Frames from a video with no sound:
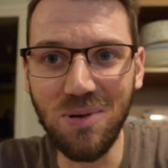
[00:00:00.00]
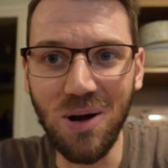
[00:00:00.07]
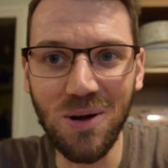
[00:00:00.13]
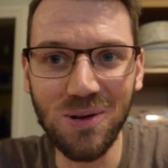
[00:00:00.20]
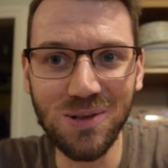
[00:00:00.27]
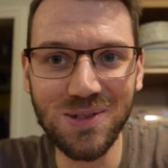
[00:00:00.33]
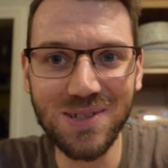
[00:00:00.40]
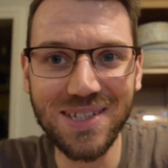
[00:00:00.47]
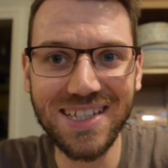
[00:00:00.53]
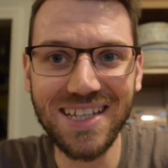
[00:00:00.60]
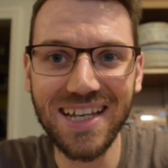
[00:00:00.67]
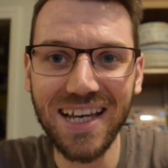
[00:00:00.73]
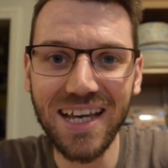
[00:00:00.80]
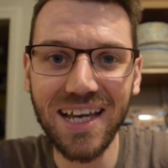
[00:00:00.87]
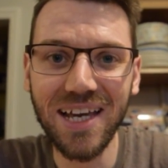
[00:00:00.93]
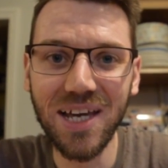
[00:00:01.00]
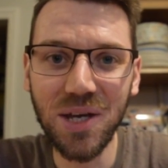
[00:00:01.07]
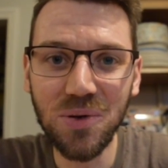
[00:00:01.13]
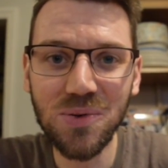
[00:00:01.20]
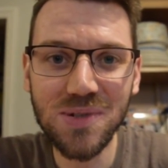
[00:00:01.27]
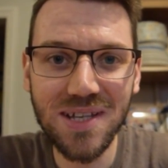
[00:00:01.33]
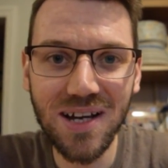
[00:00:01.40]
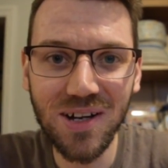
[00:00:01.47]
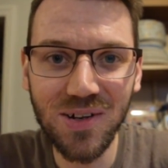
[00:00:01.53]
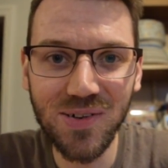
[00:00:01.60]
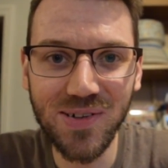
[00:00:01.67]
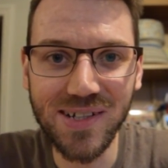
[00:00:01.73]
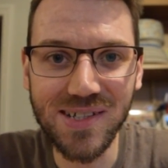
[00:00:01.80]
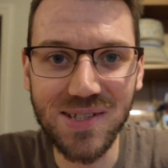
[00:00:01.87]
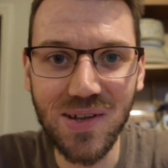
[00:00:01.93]
bottles, it was
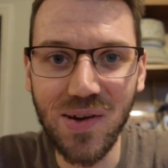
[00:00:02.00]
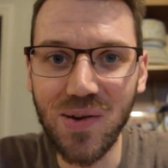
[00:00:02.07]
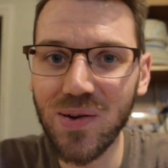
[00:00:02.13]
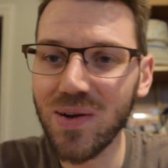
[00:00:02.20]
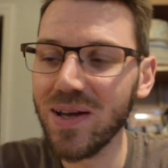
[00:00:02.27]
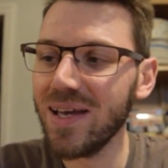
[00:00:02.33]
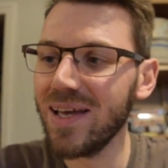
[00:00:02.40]
hungry. So